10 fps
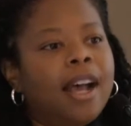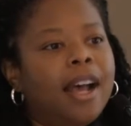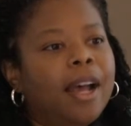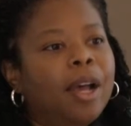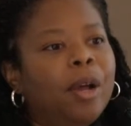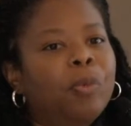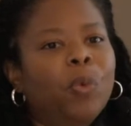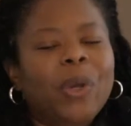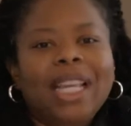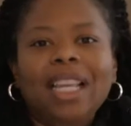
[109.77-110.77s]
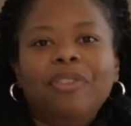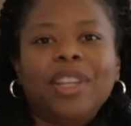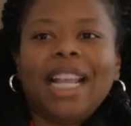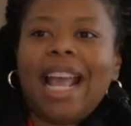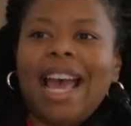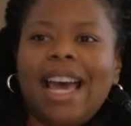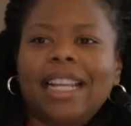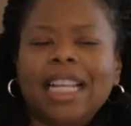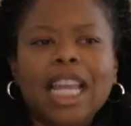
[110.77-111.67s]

We even had an